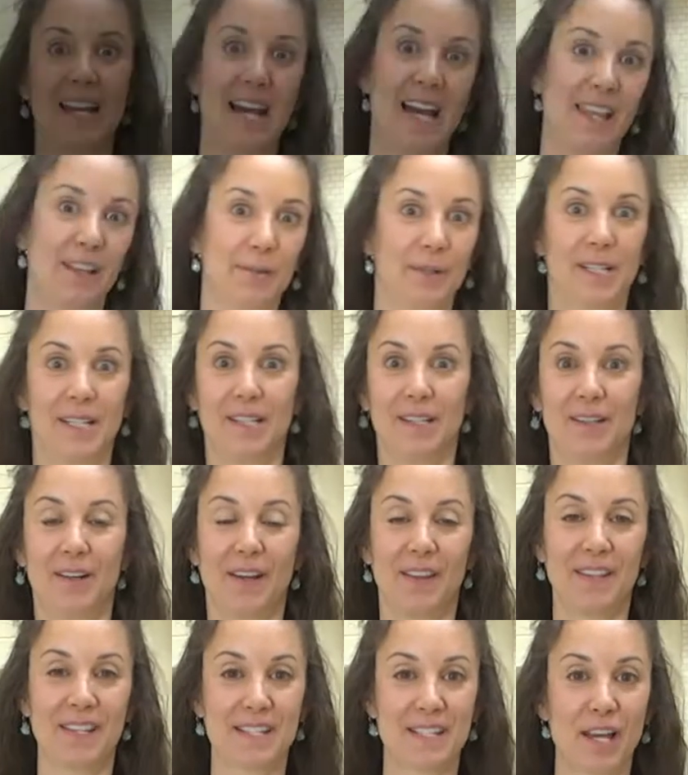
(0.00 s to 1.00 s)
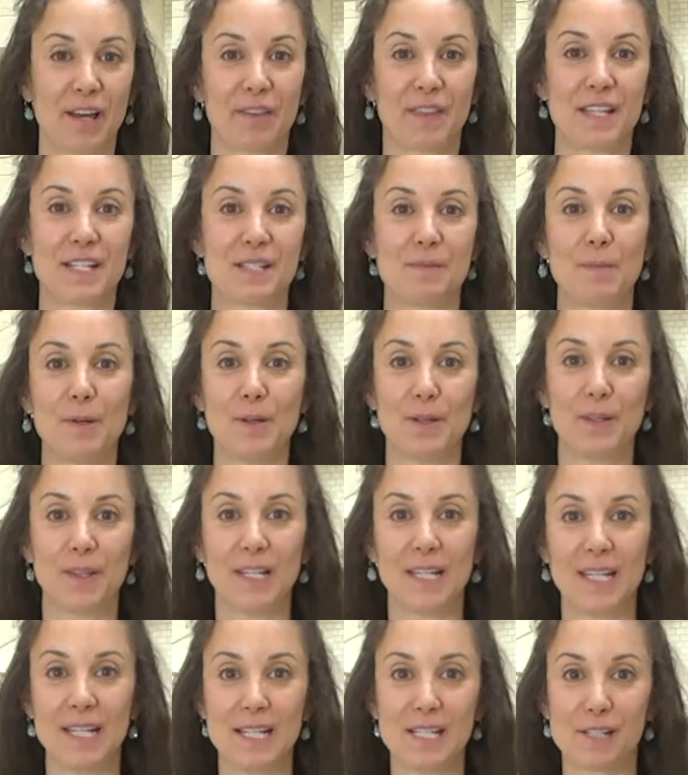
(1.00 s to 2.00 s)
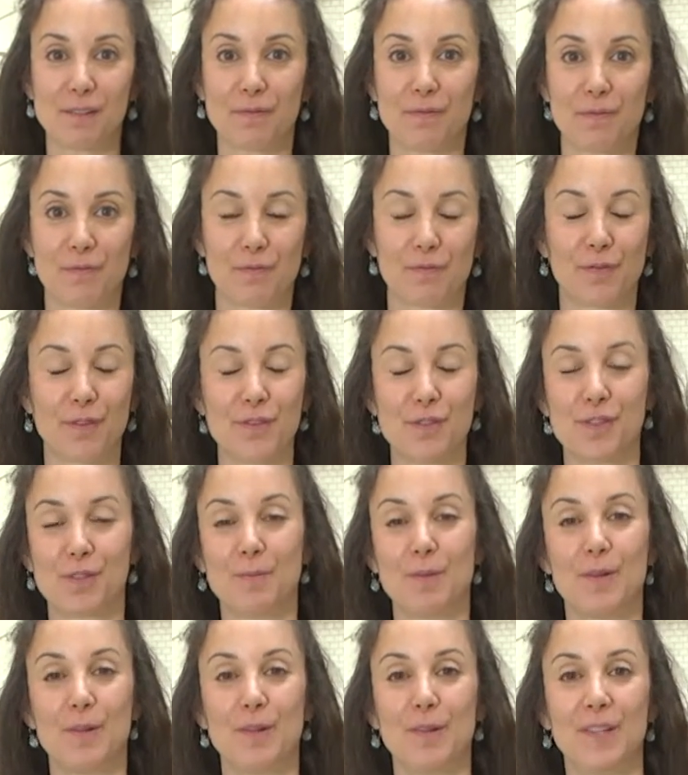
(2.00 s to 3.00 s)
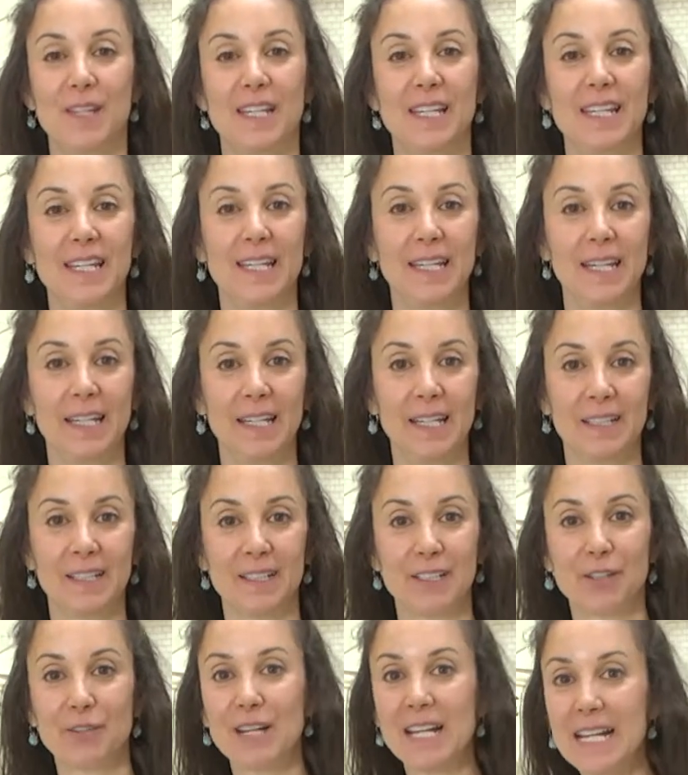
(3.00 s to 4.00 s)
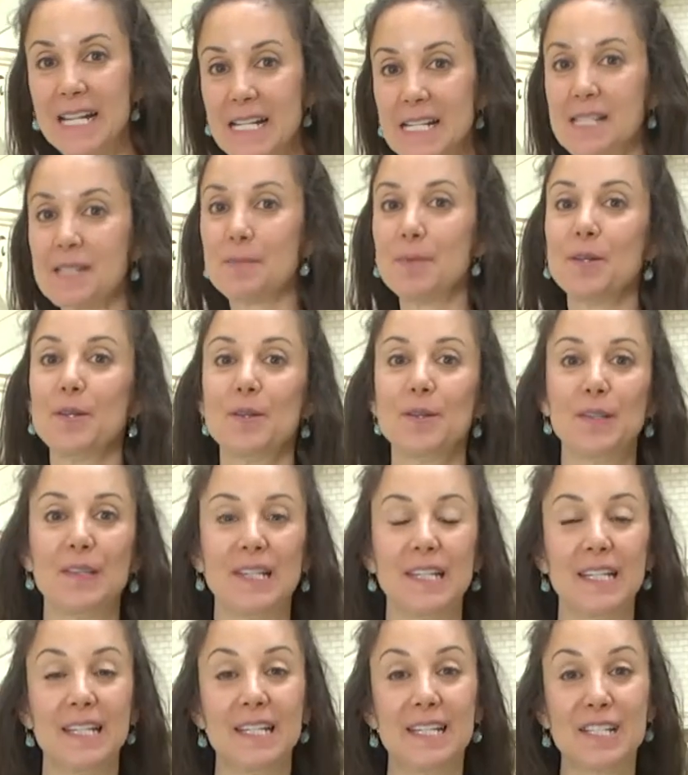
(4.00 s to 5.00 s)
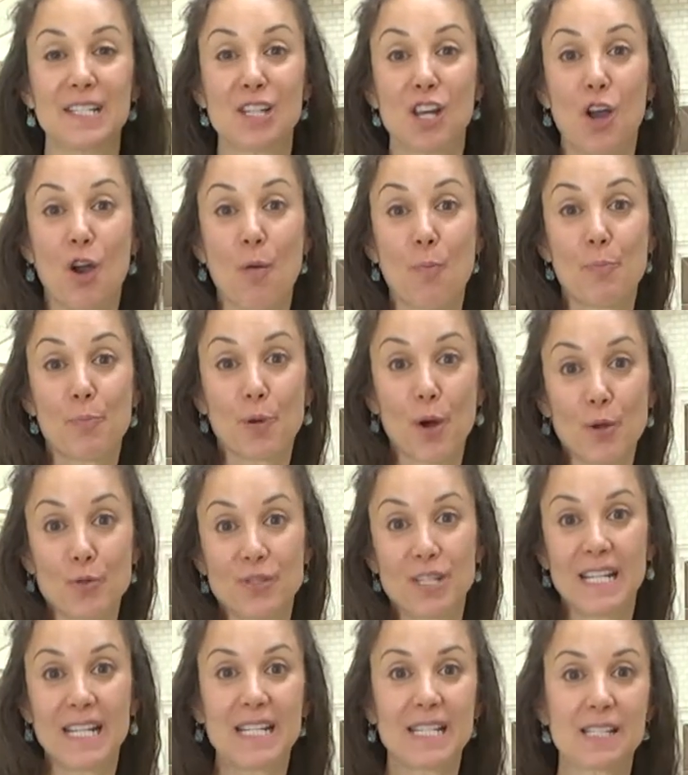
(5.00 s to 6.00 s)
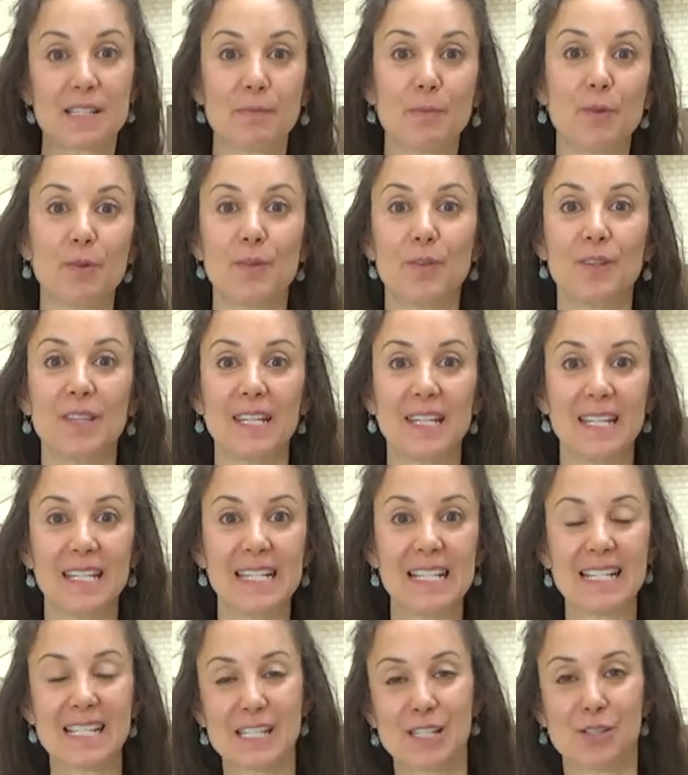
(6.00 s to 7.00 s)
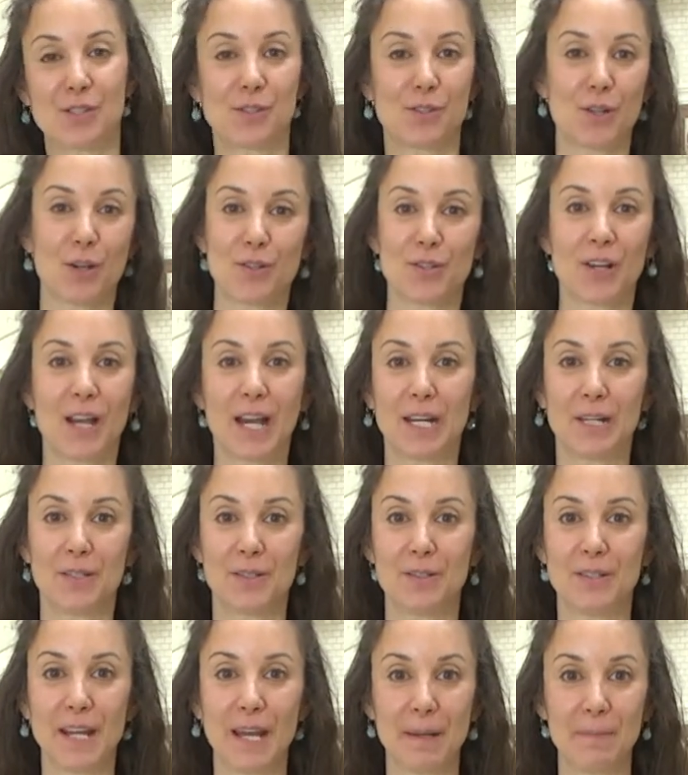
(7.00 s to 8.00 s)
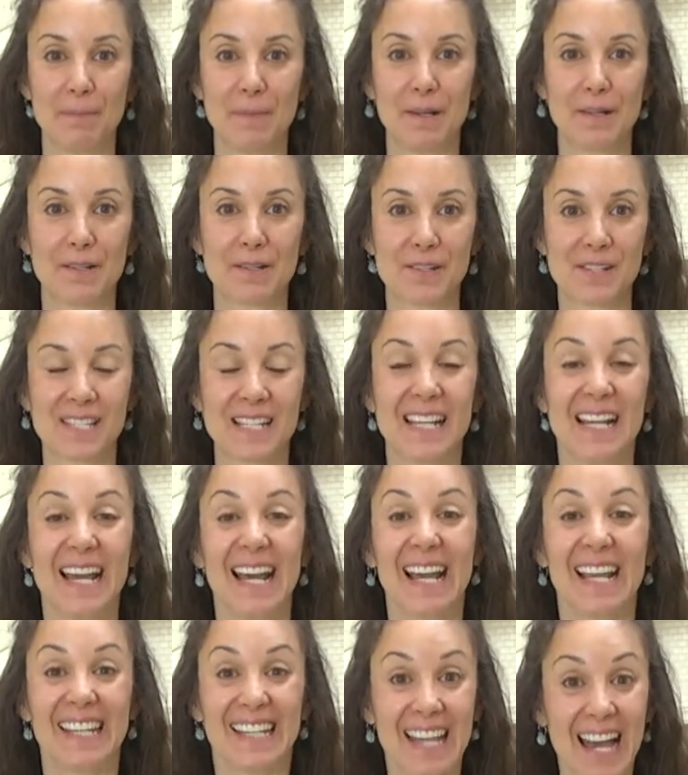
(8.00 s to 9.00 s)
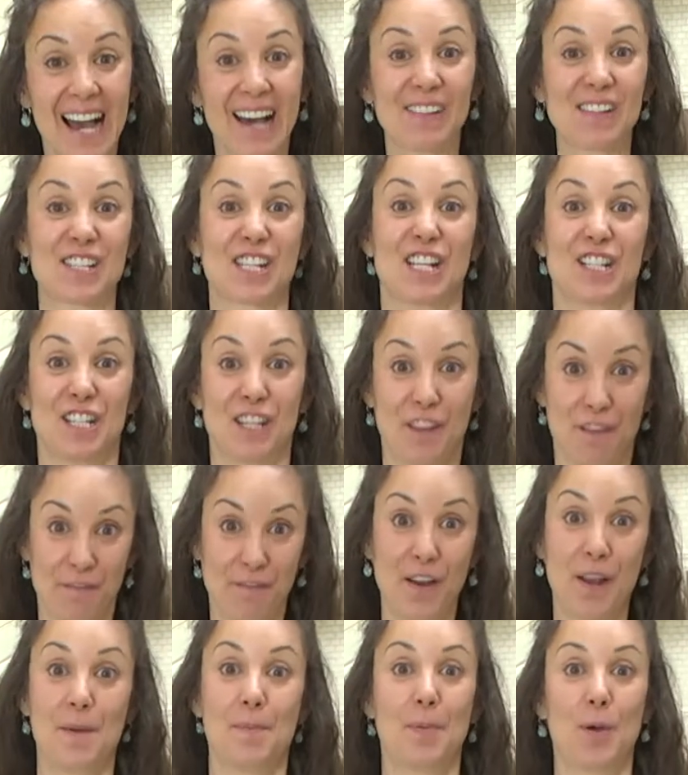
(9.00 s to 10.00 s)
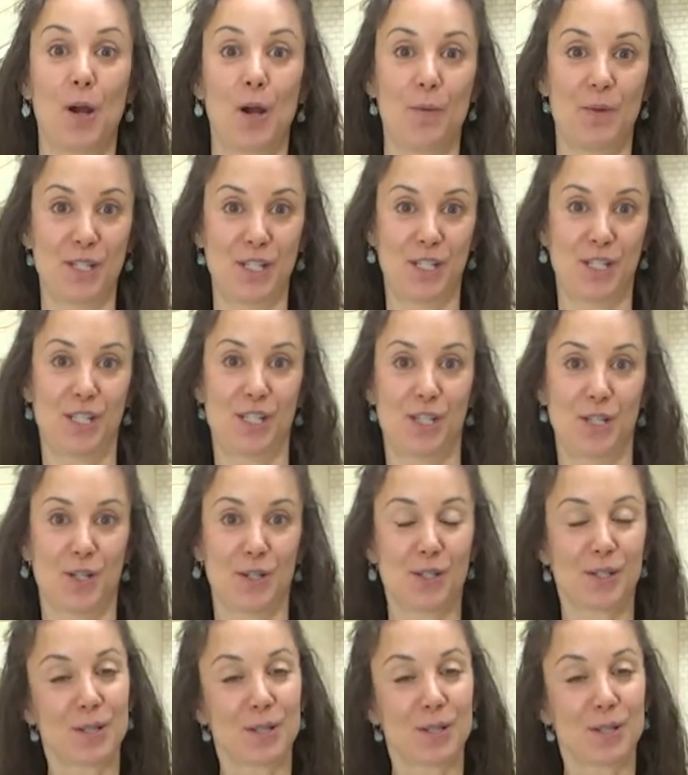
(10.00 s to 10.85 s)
now that we did all these healthy smoothies, a fruit smoothie, green smoothies, protein smoothies, showed you how to do nut milks. Now let's get to the fun part, which is dessert